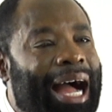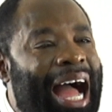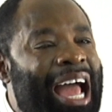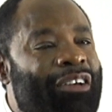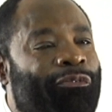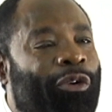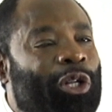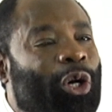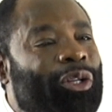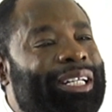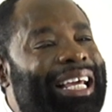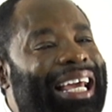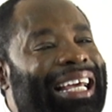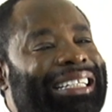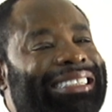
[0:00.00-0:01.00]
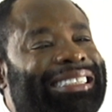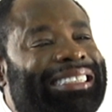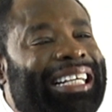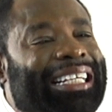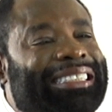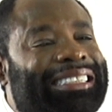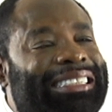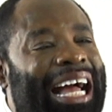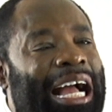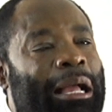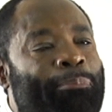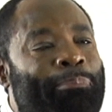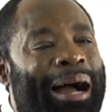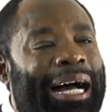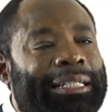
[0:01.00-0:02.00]
I followed a
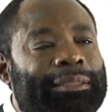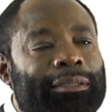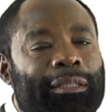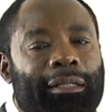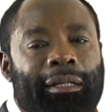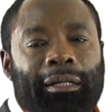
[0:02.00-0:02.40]
zigzag path,